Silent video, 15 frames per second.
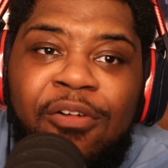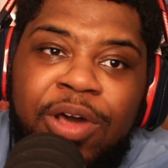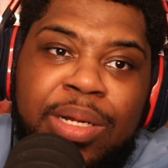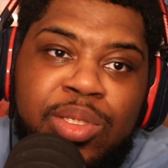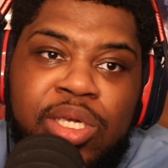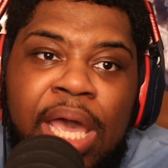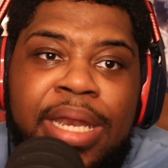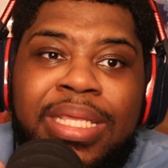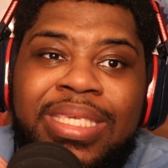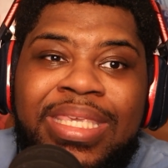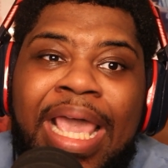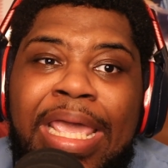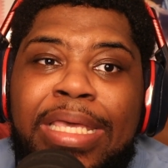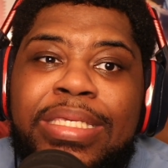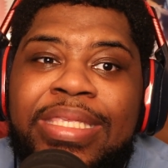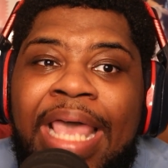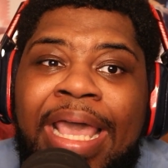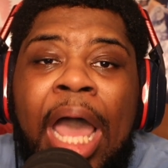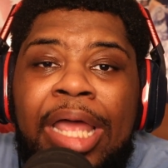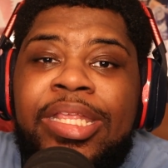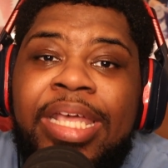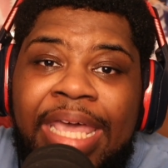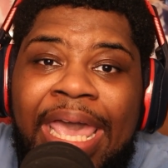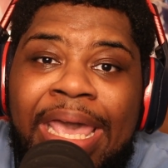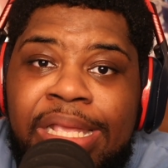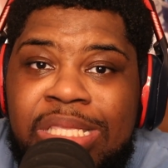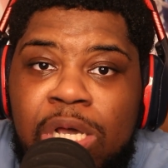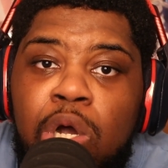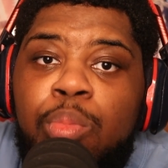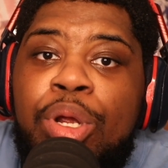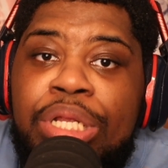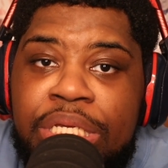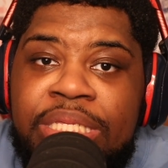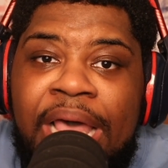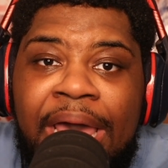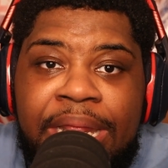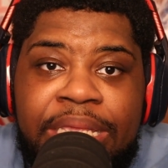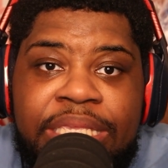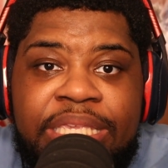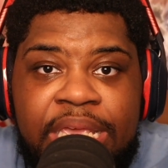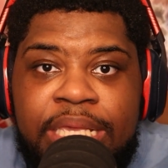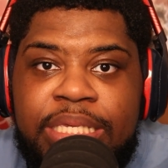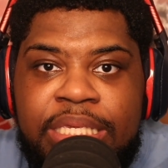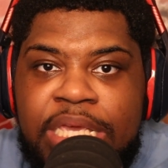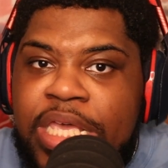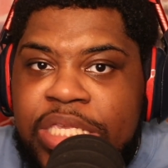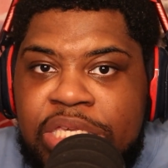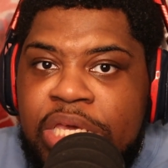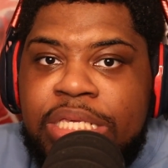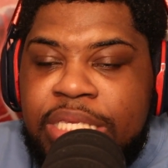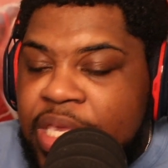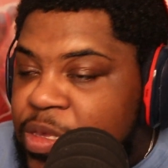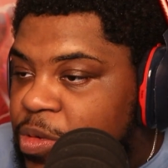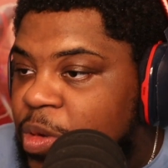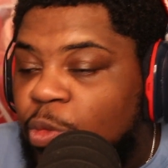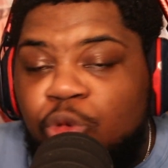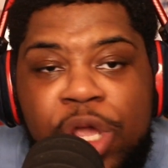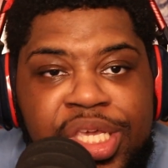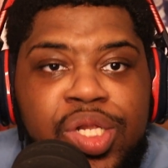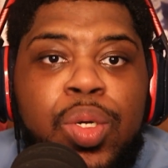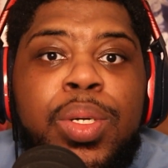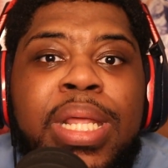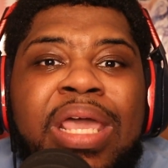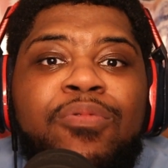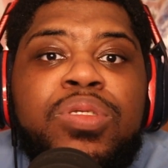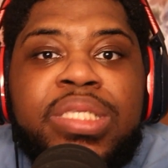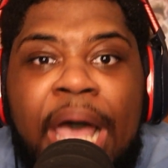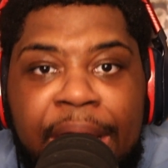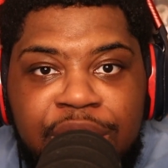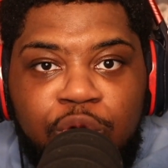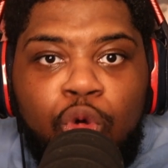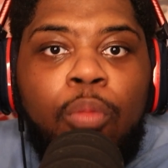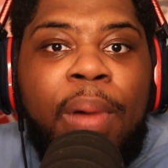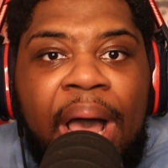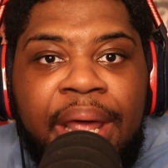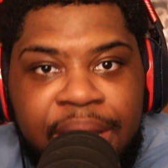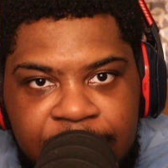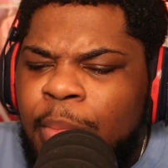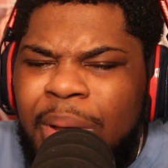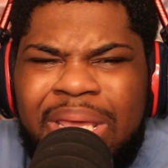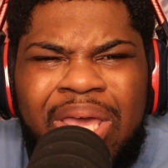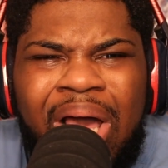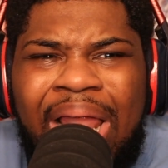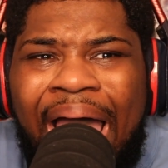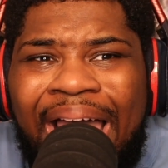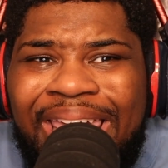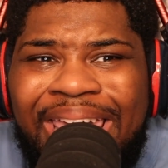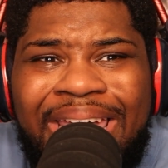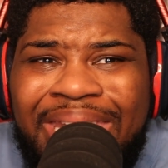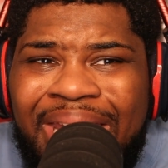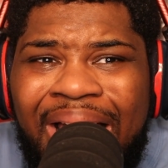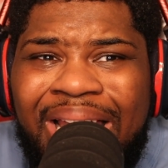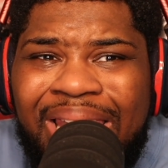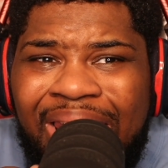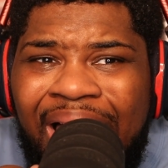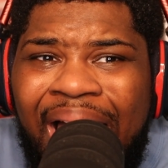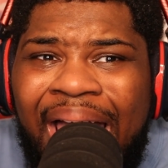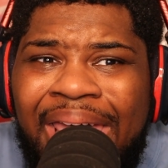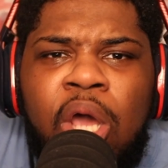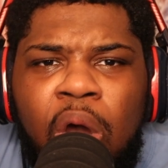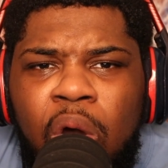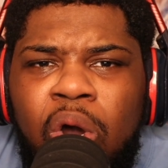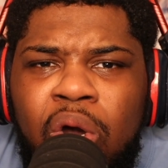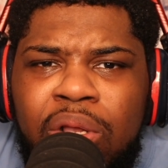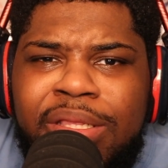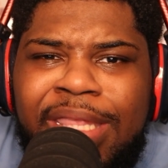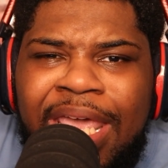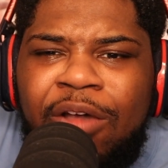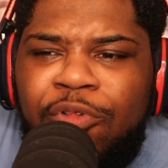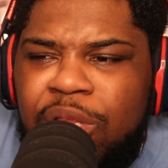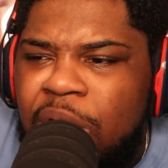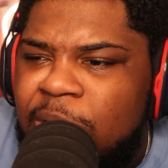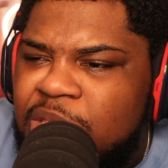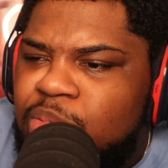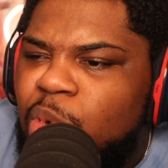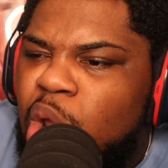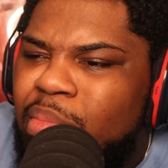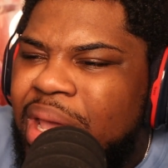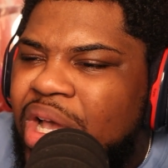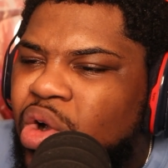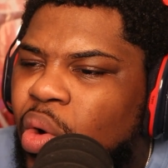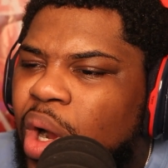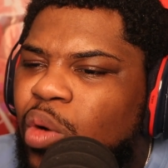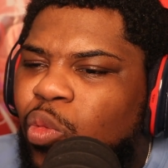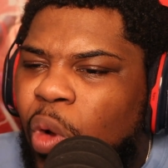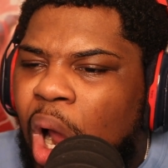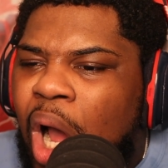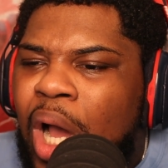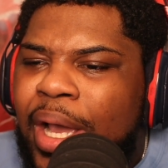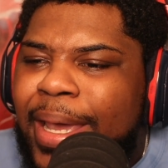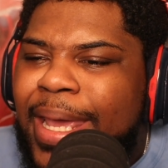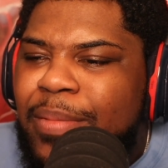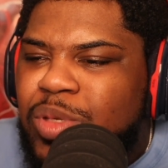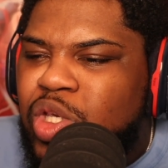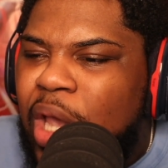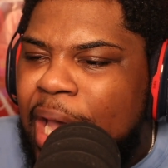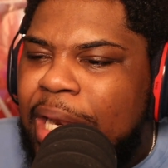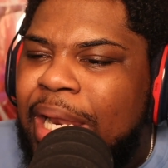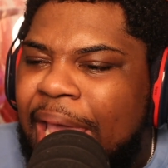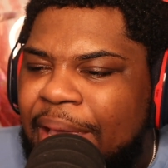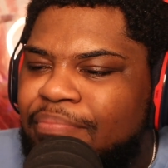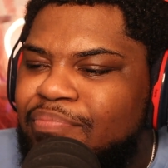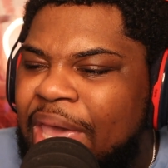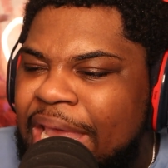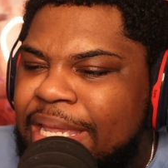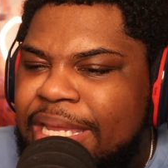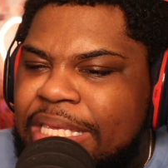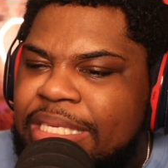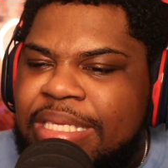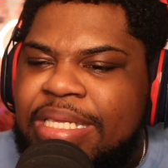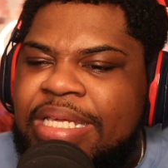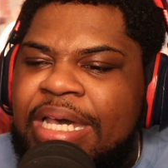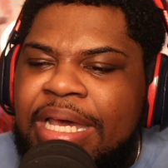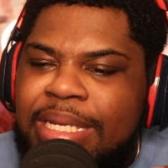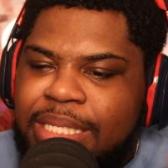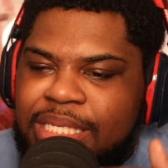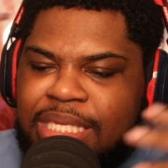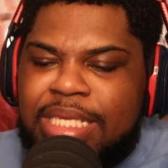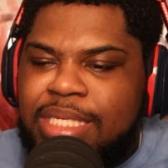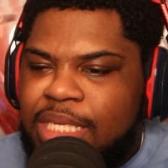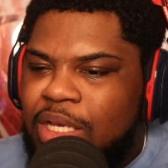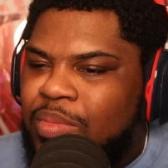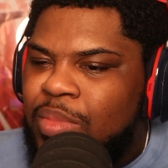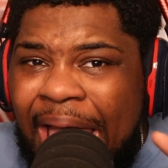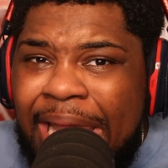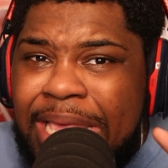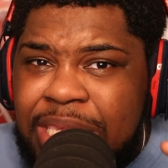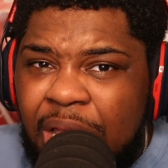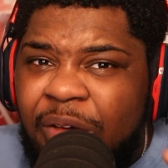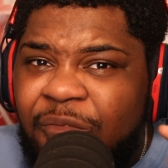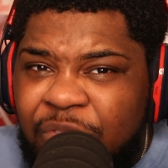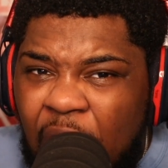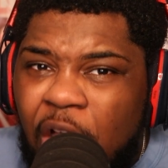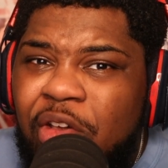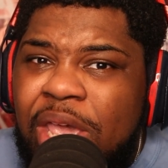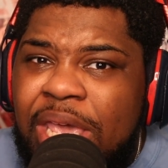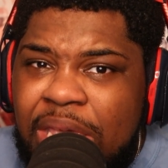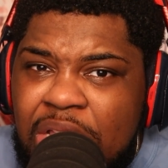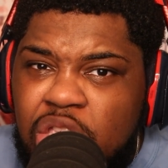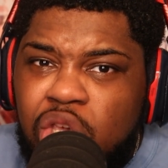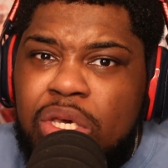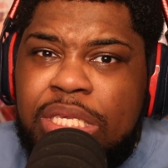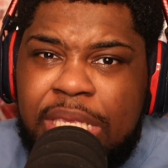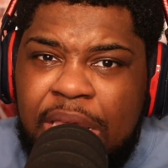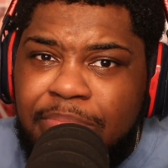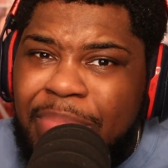what I'm trying to say is that Dr. Kangtober does not exist. It's just his original name was Dr. Robotnik. But y'all, I cannot lie. The whole thing with the experiment going wrong and him trying to make this good system, that is a very interesting